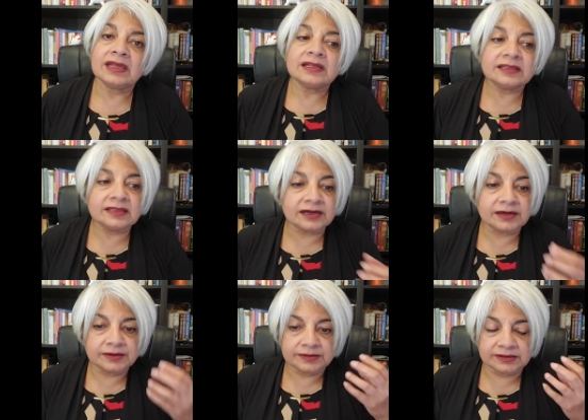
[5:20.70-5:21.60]

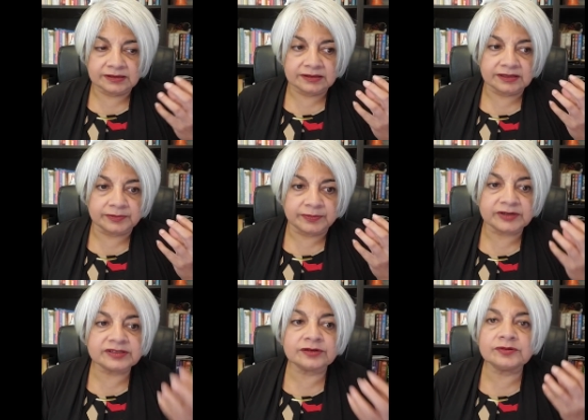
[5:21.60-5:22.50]
the the
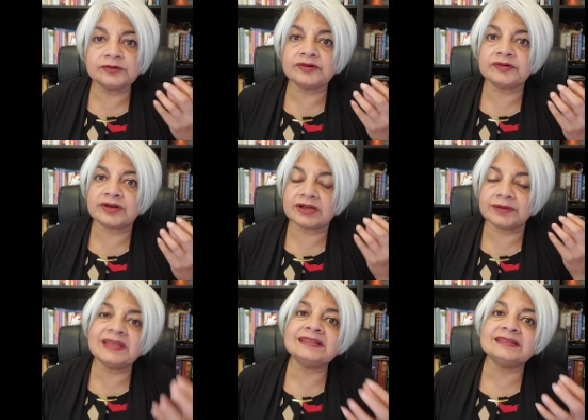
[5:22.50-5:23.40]
person who
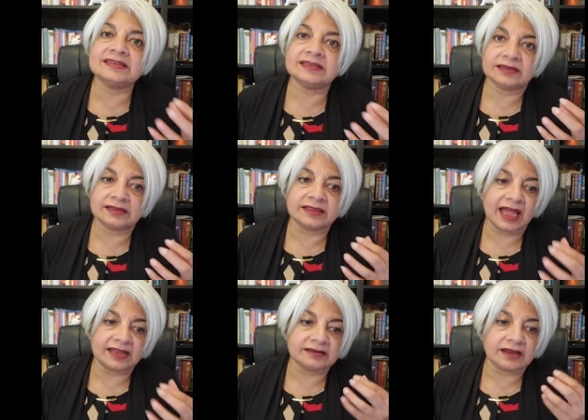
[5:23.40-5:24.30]
commits
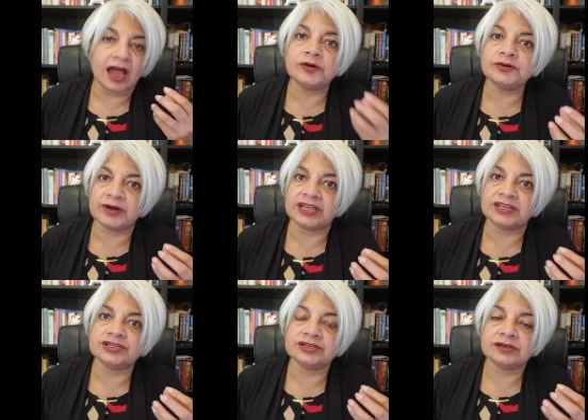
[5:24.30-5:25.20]
that
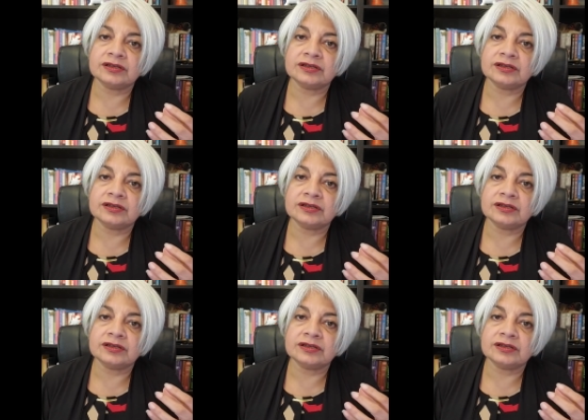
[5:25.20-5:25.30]
outrage